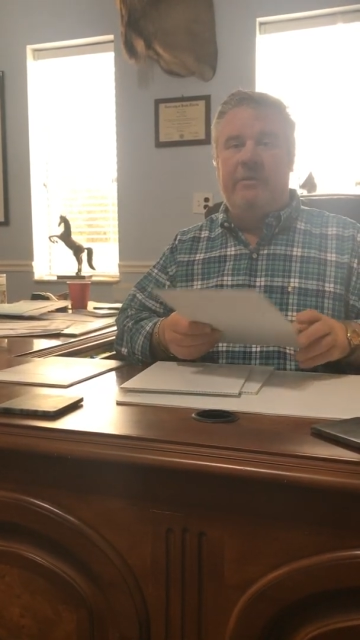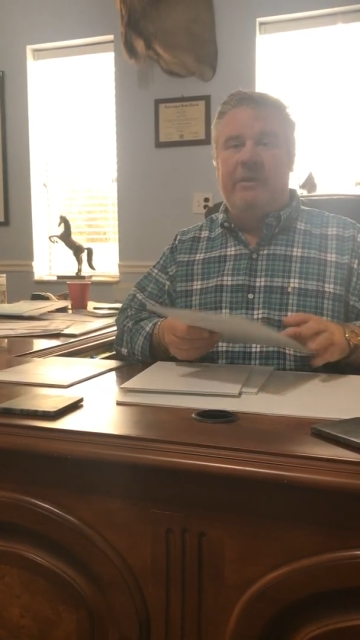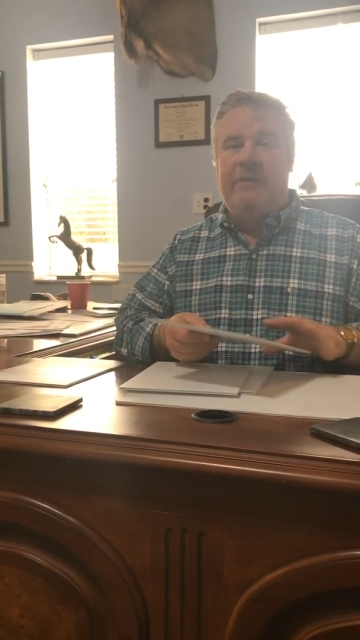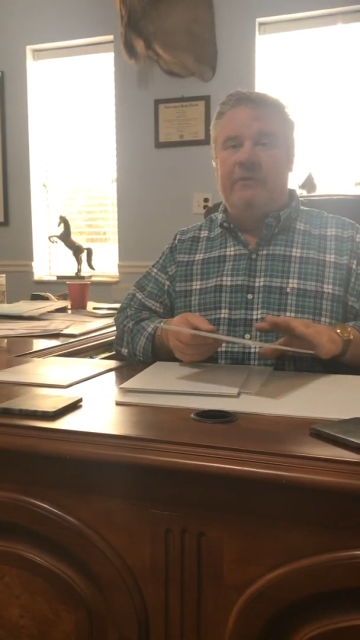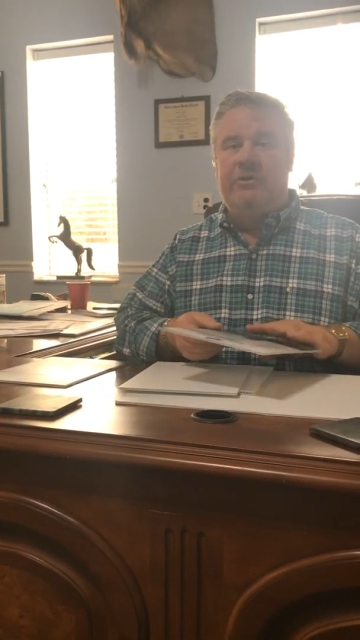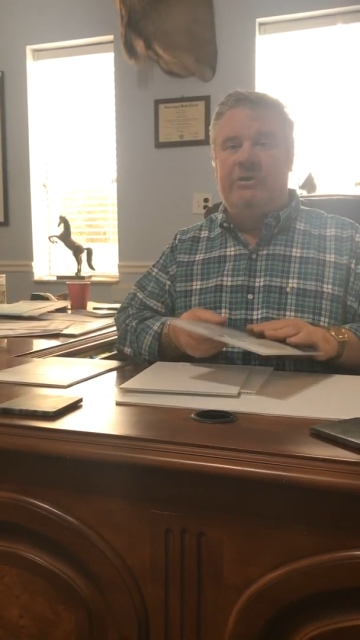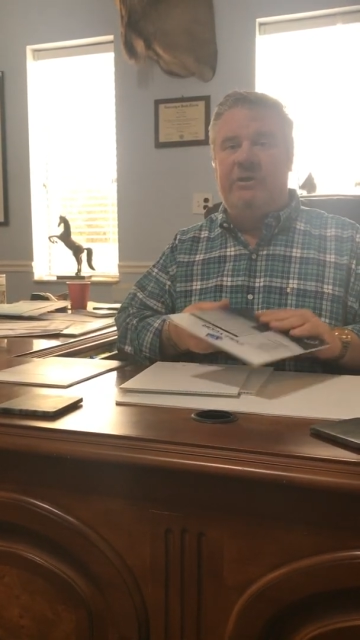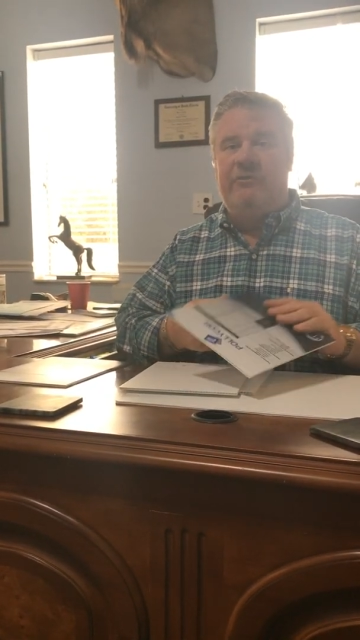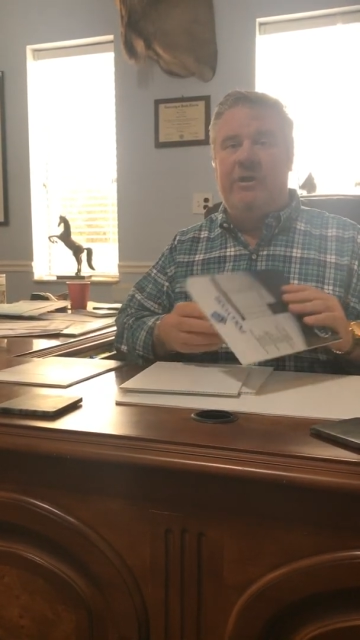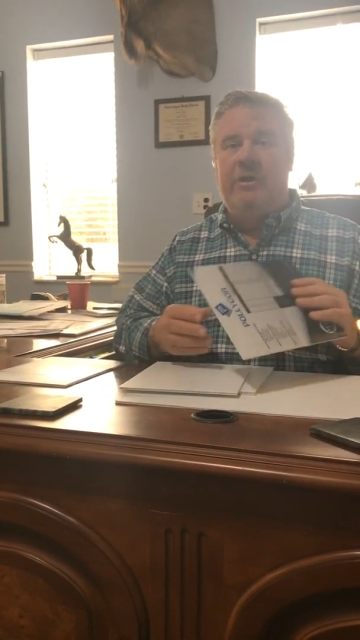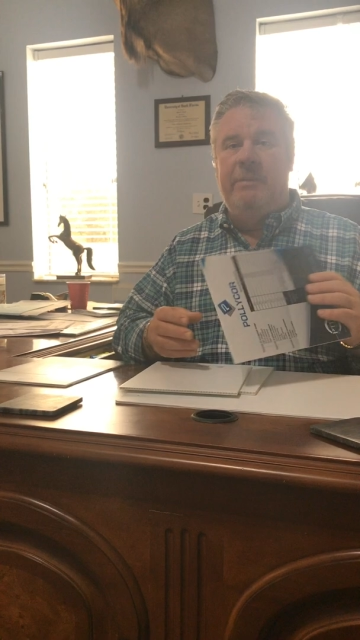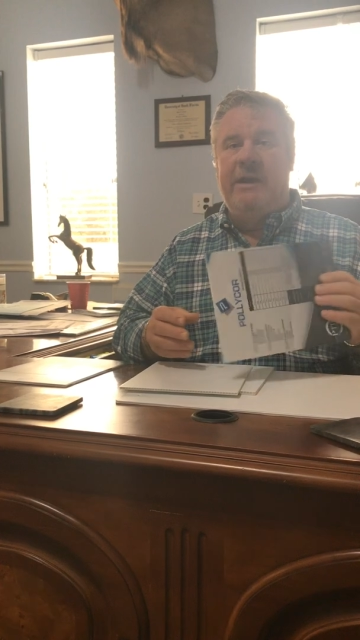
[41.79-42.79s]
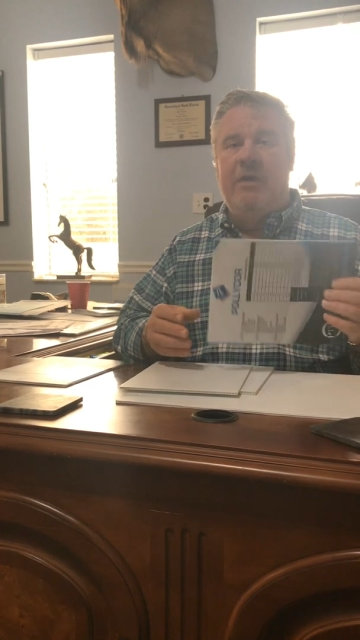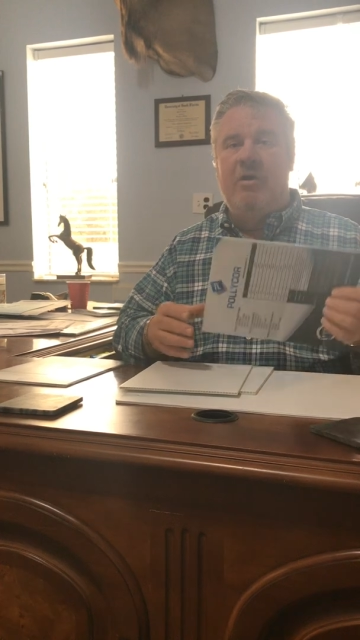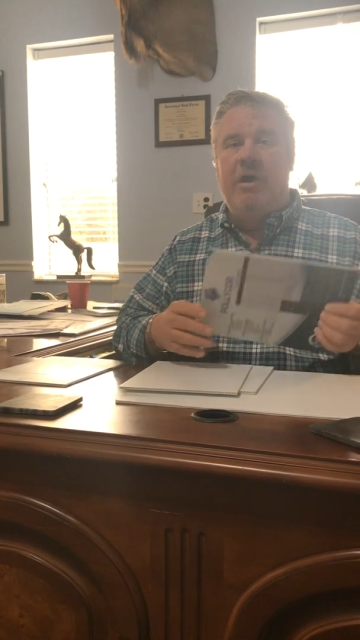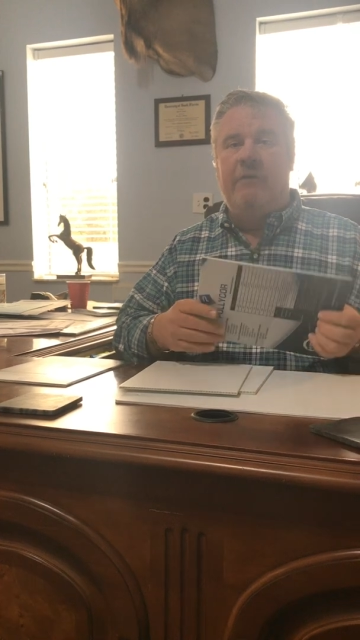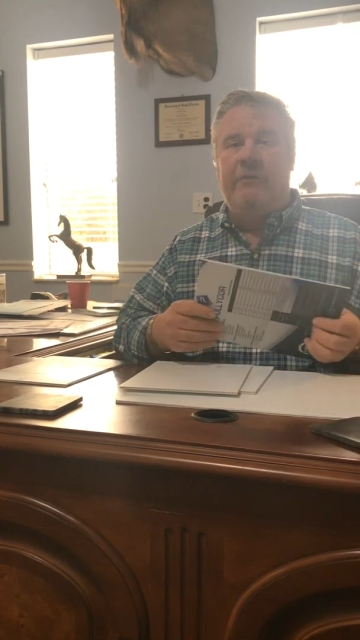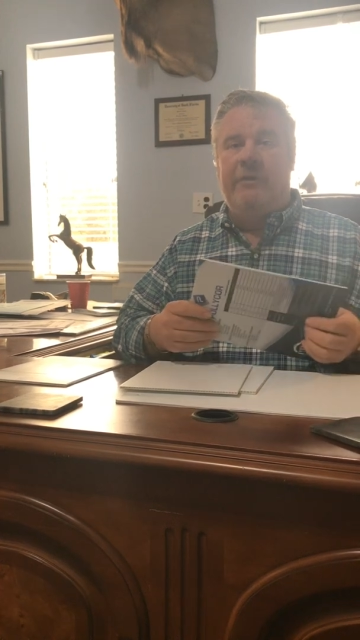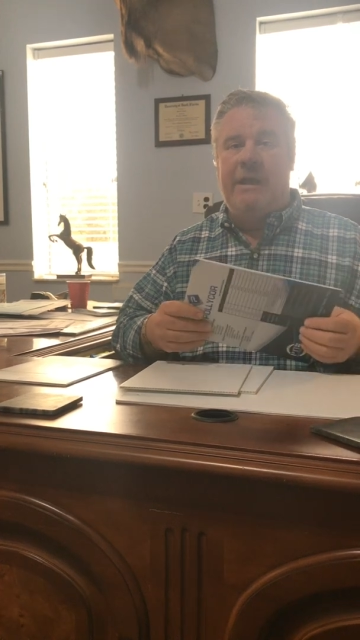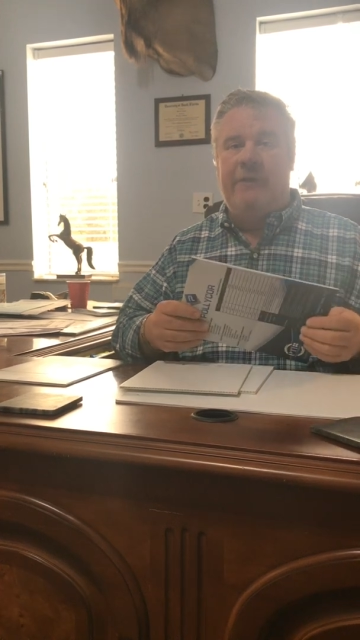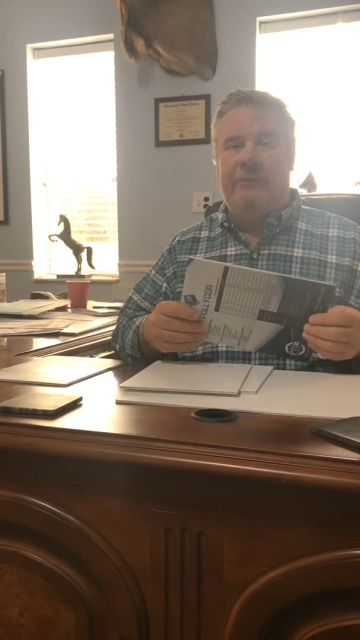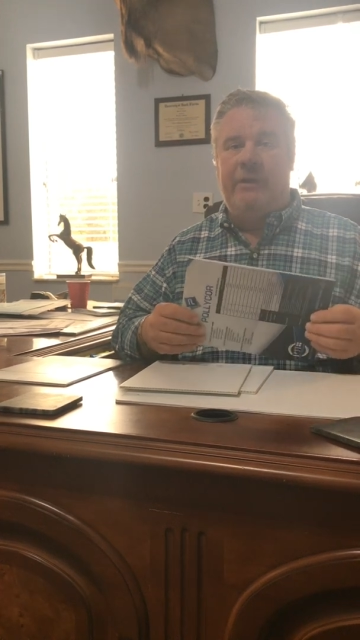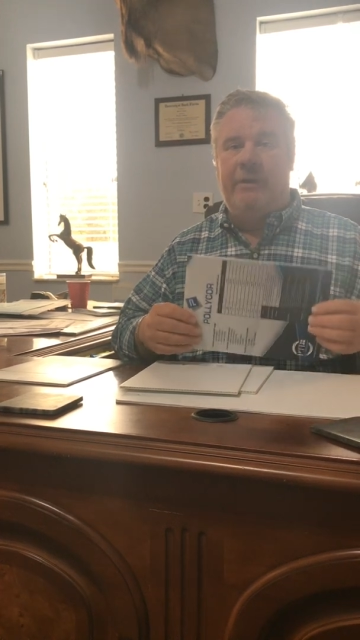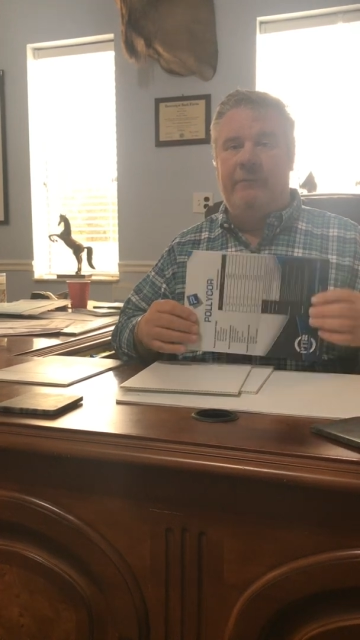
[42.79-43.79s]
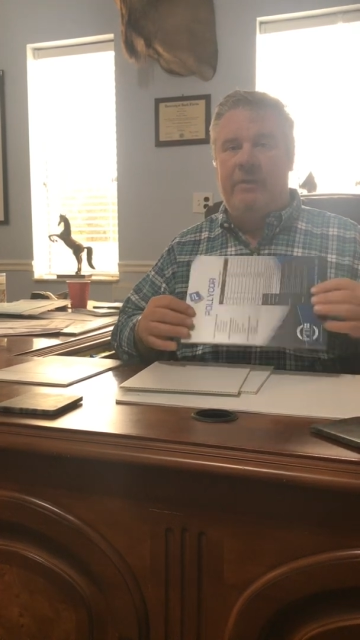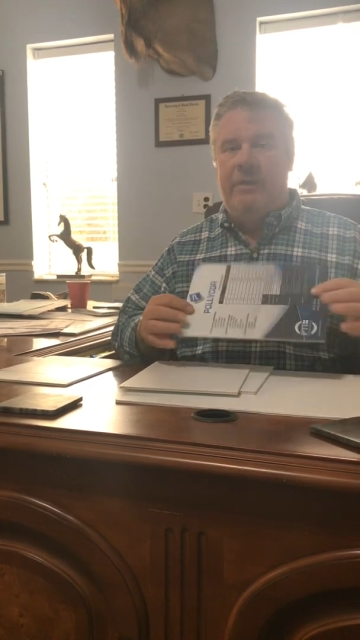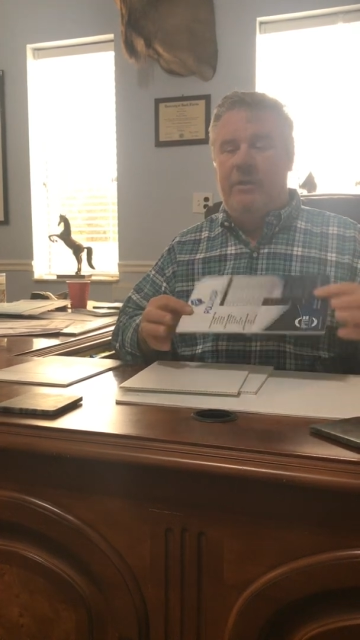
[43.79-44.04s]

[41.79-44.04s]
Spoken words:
of the other sheets that are being offered out there.